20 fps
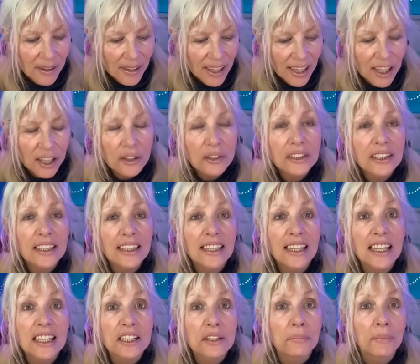He usually
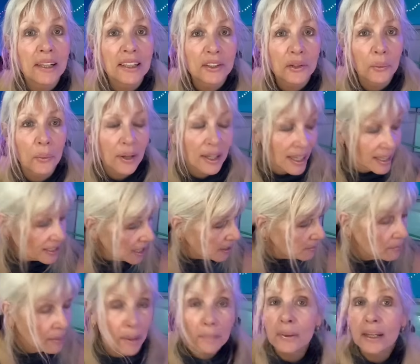leads me to what I
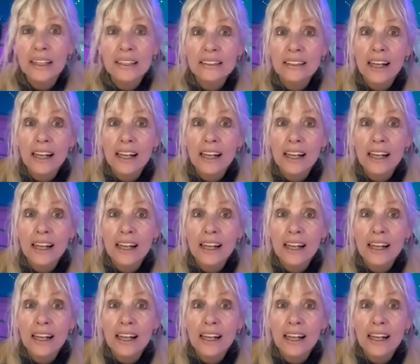need. Maybe he's